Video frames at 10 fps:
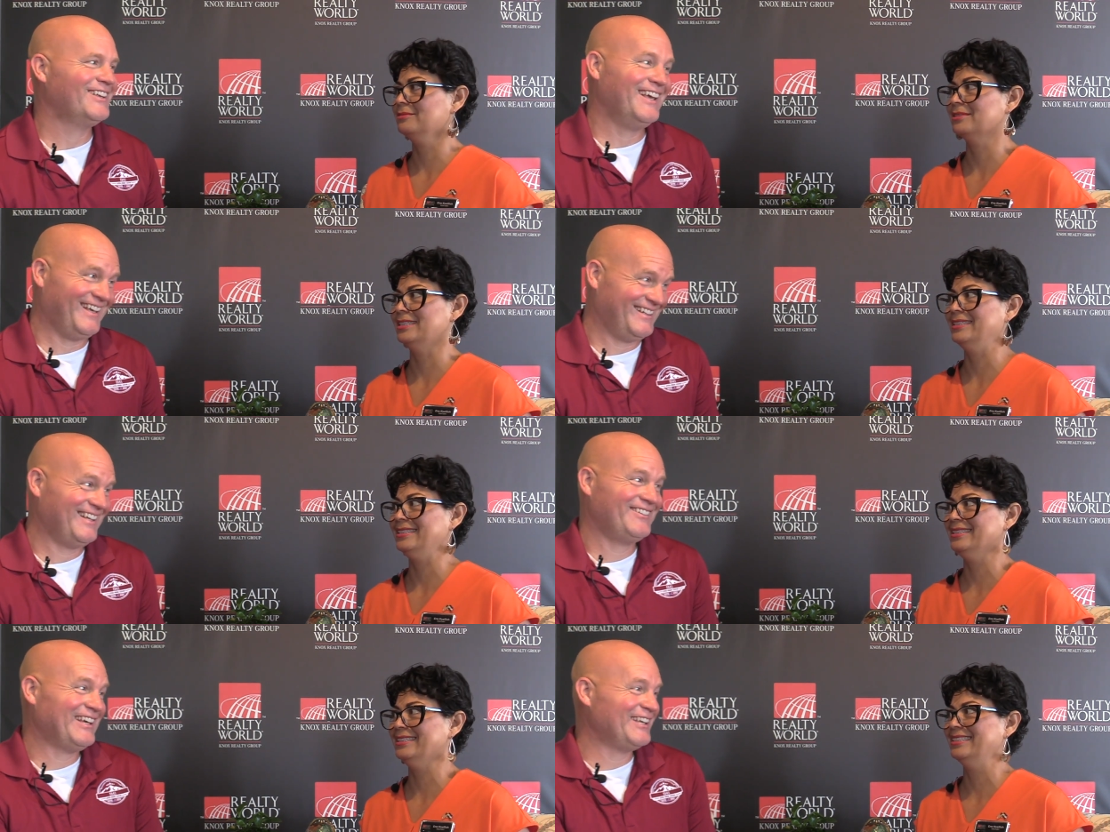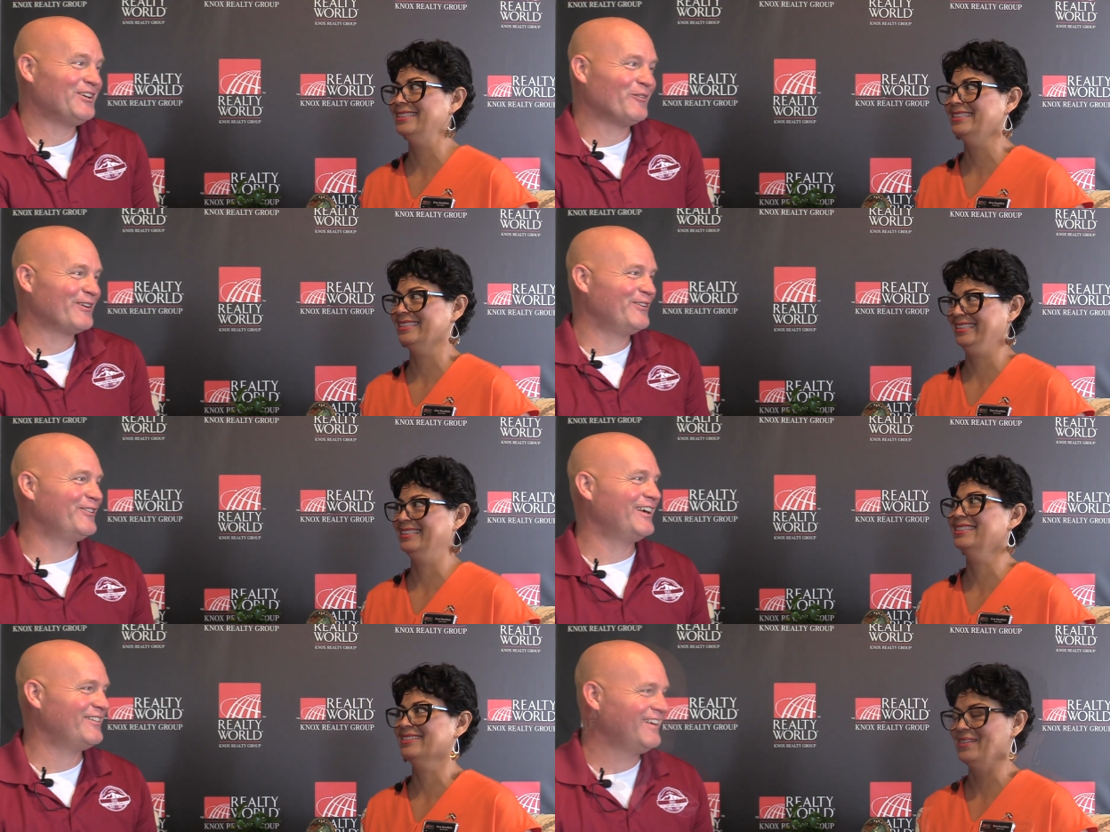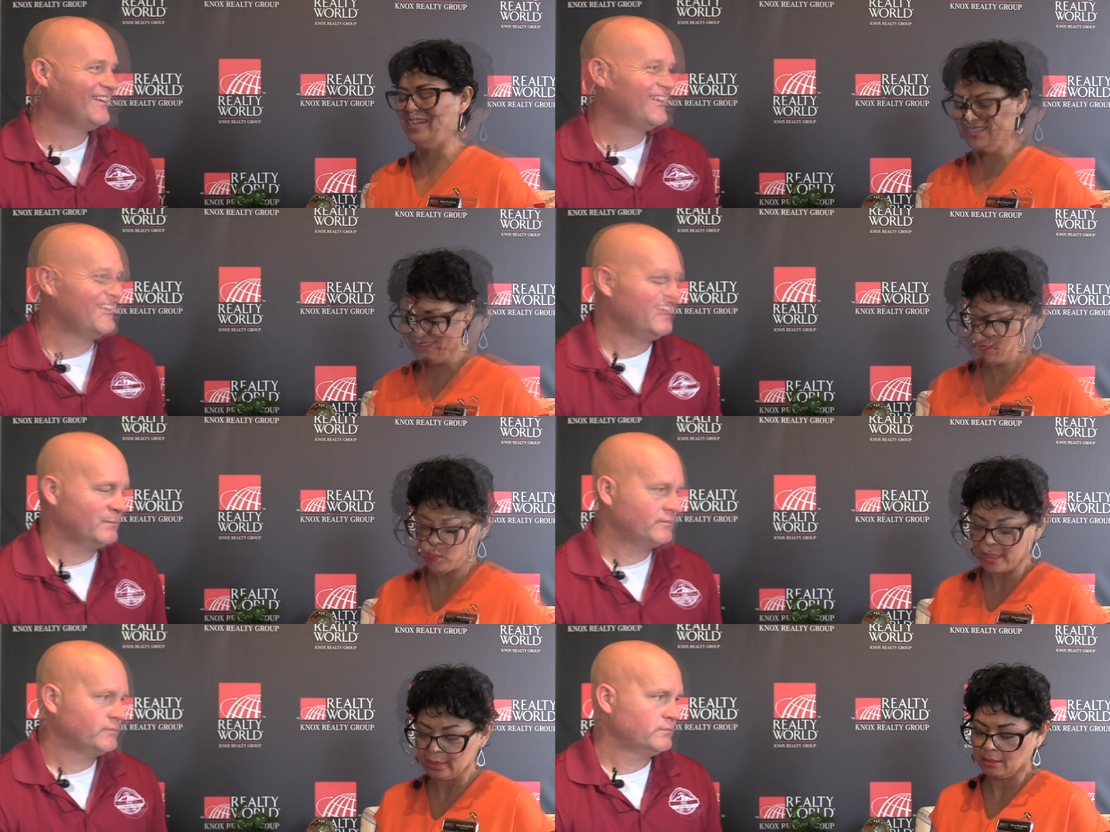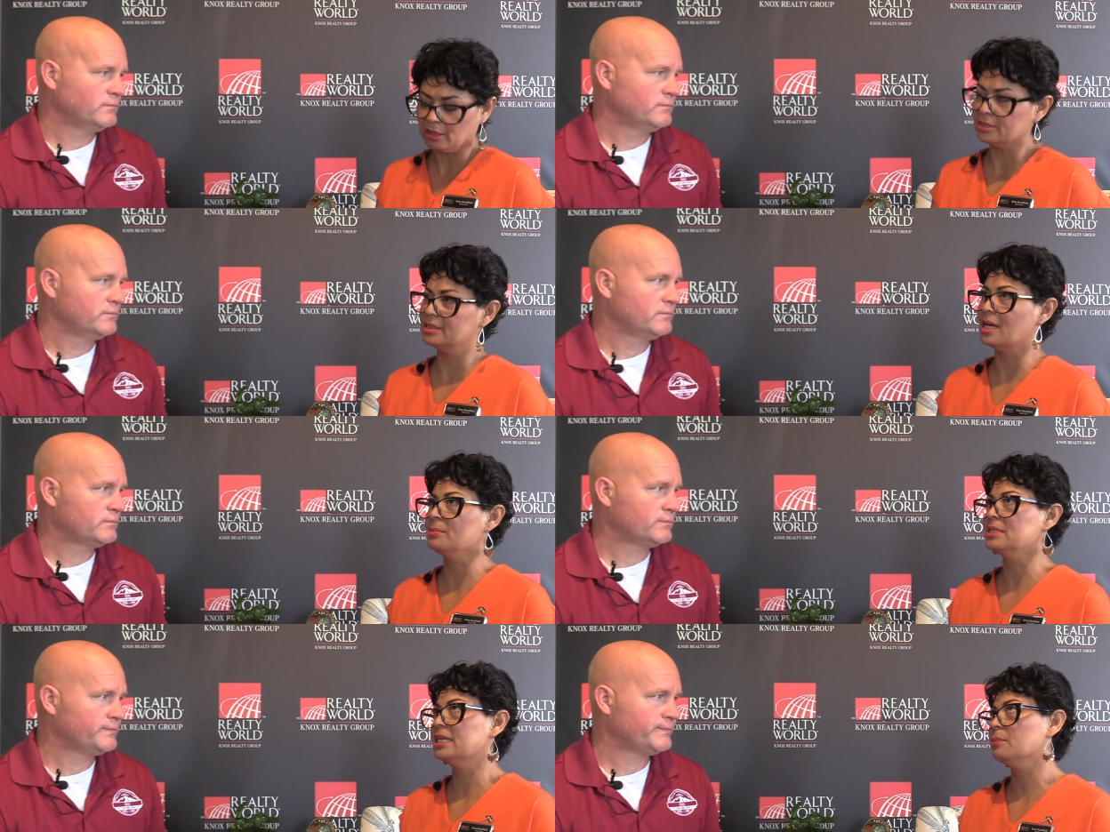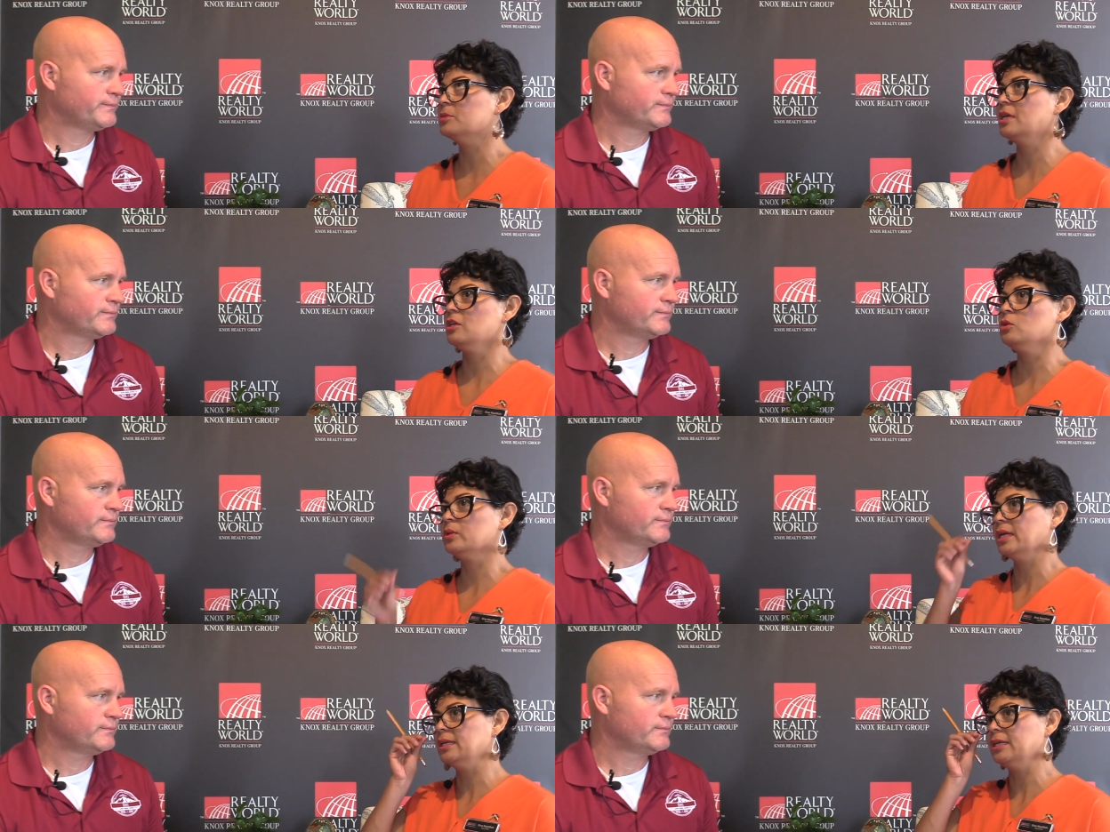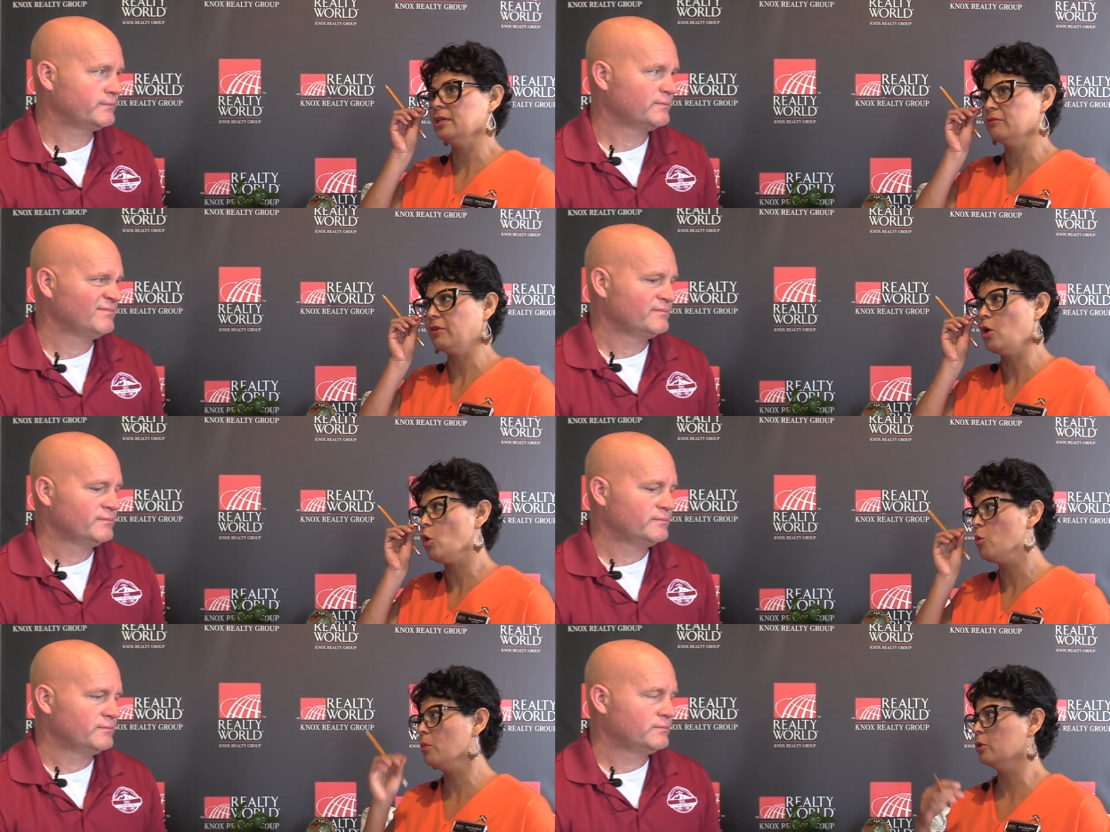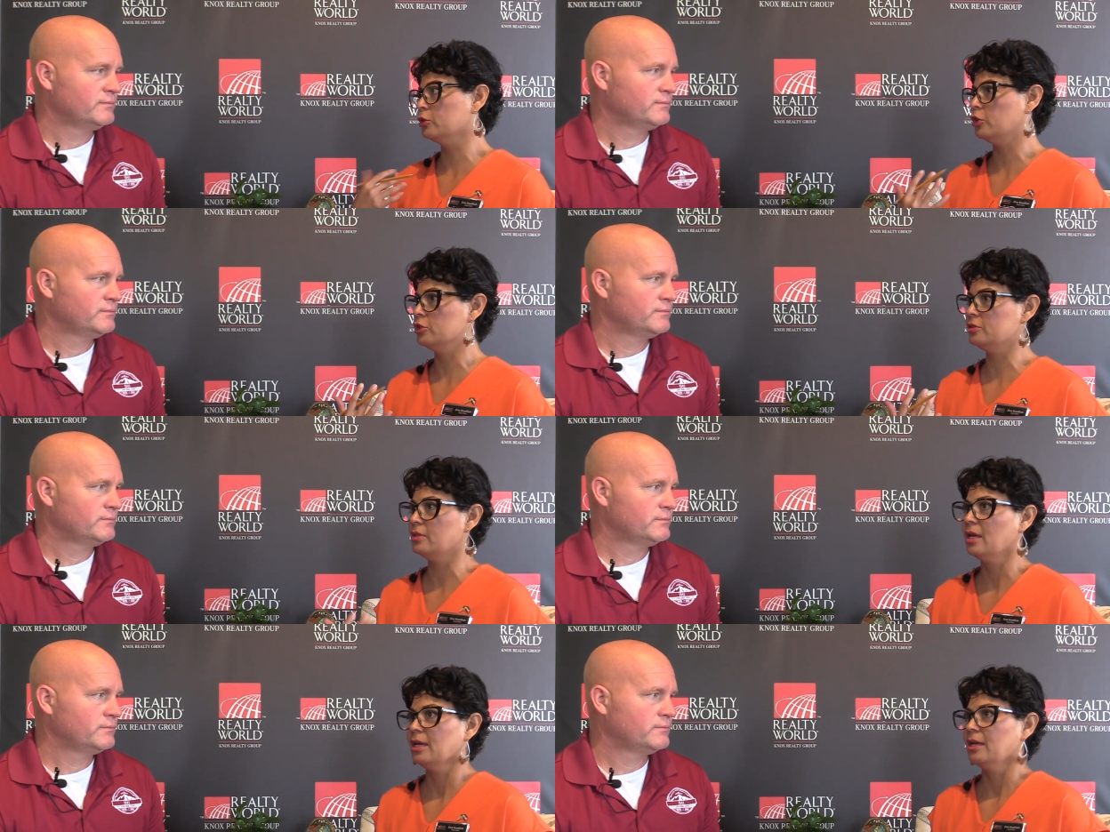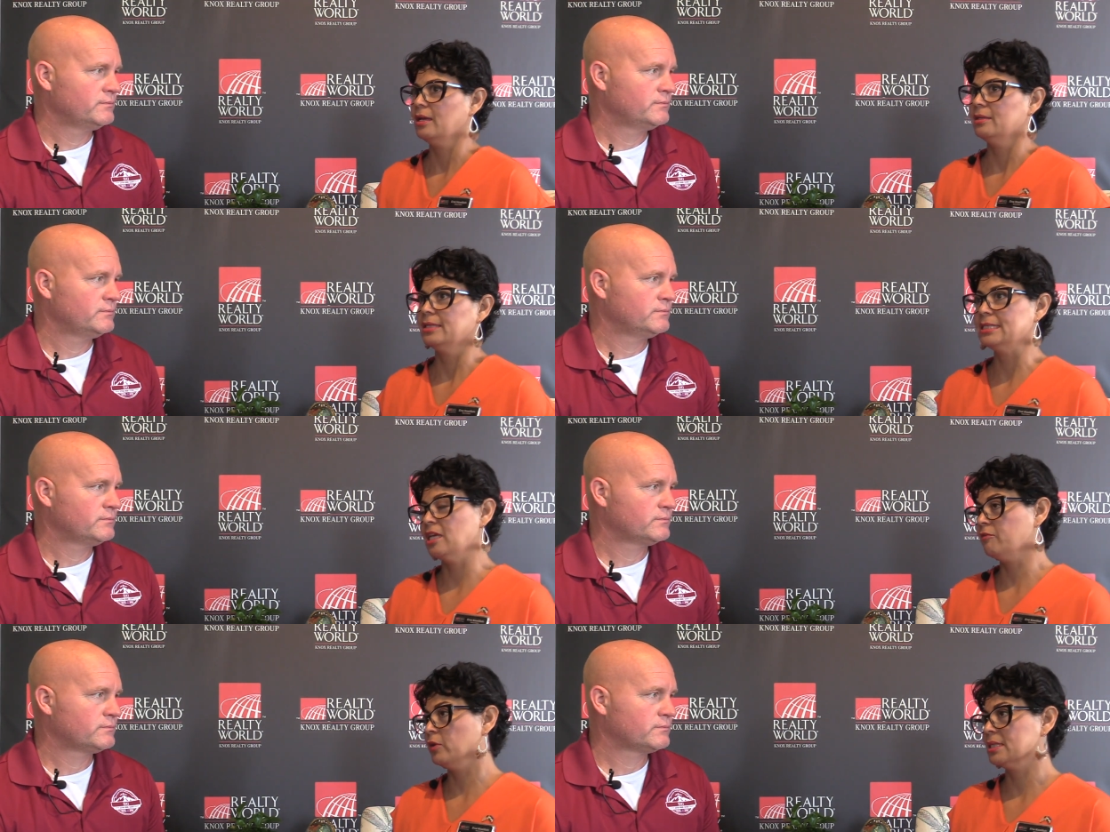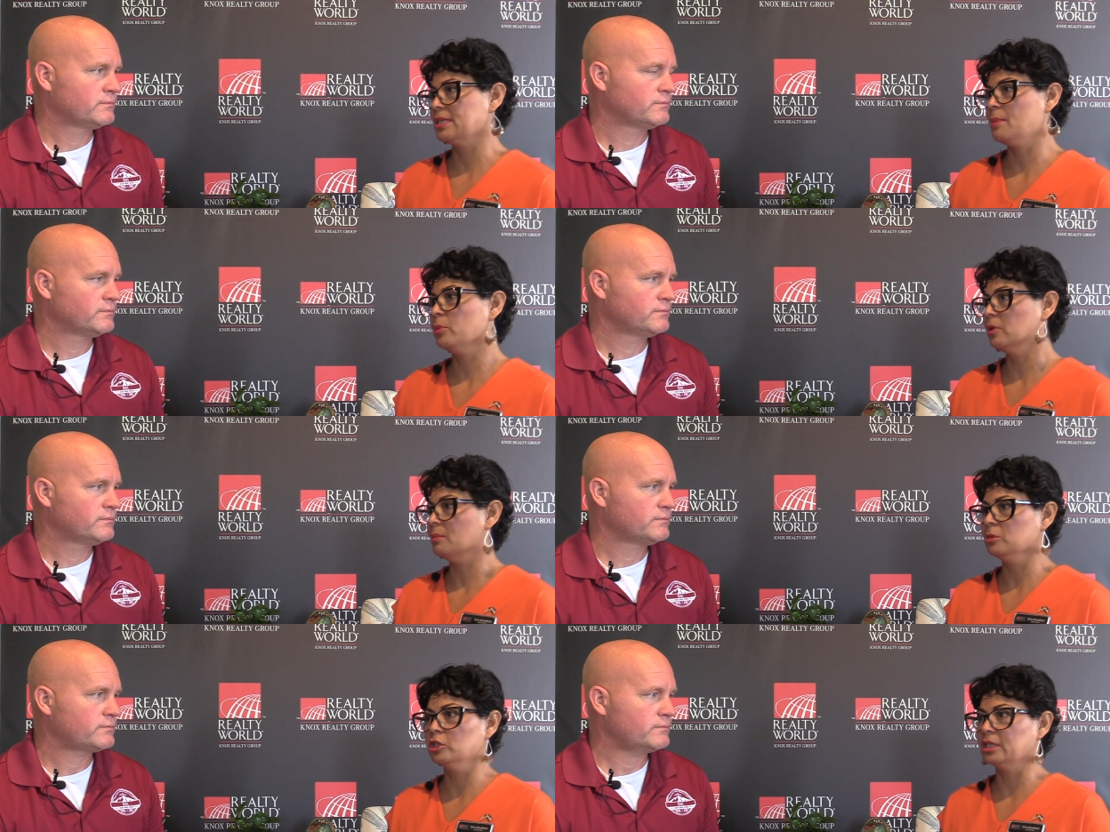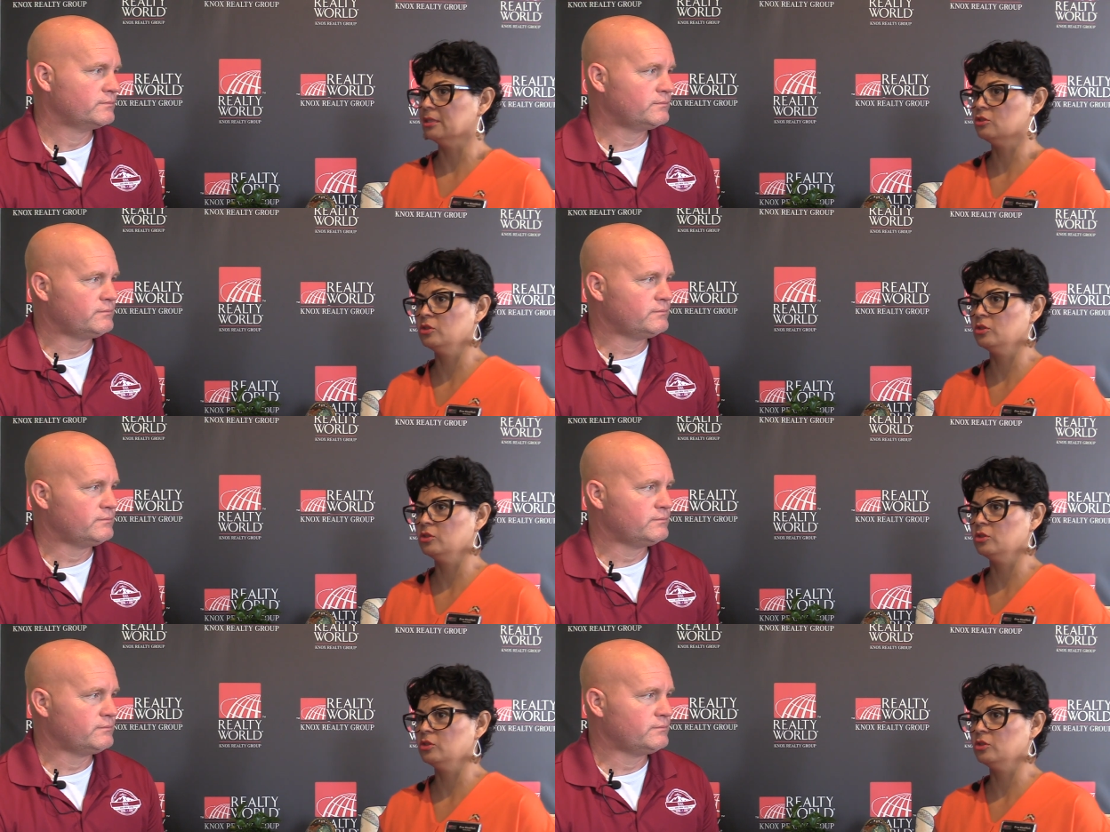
Speaker 1: Yeah, right? yeah, you don't want to do that.
Speaker 2: Right. What are some tips that you can give homeowners? Let's say, for example, I'm looking